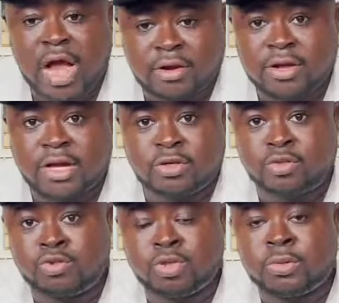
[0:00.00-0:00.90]

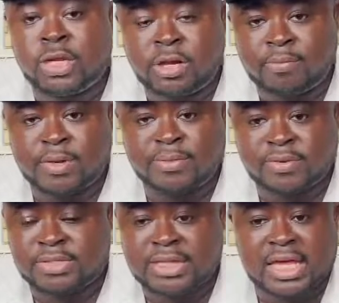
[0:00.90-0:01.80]
aggregate 2 million
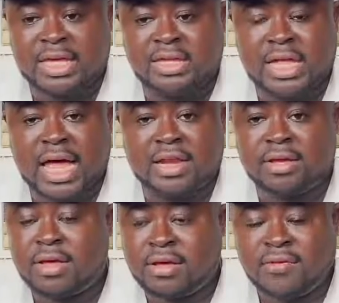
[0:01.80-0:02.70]
people saying
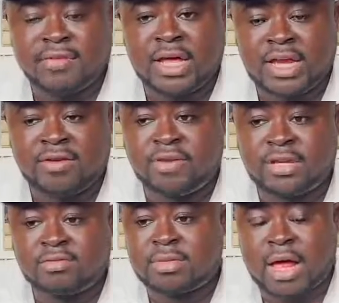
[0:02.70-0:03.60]
that they live
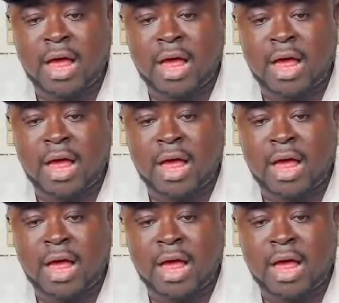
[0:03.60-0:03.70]
in